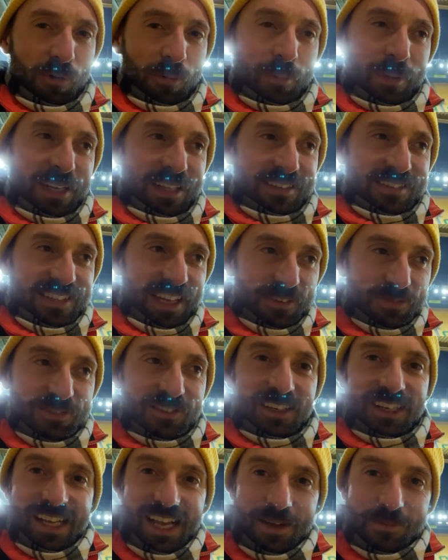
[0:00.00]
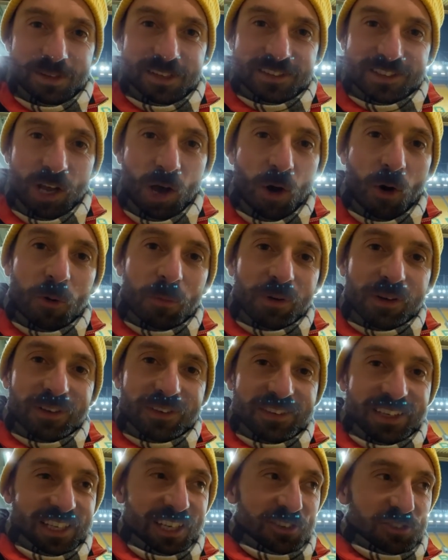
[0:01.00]
I mean, it's definitely Emi's goal because
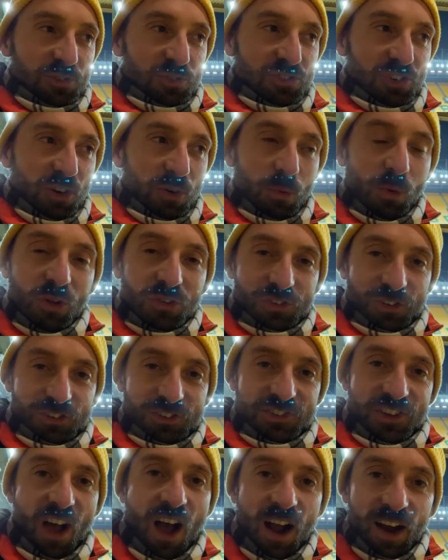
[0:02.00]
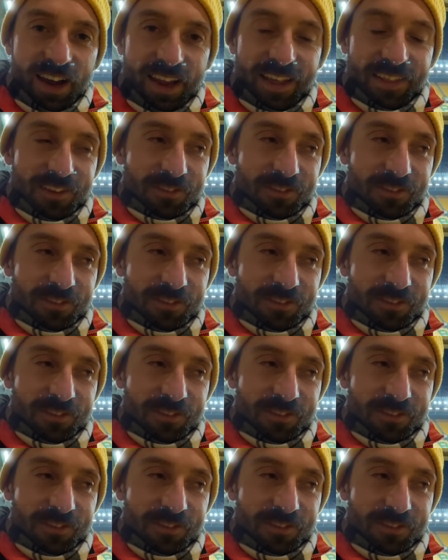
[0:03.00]
the initial shot was on target.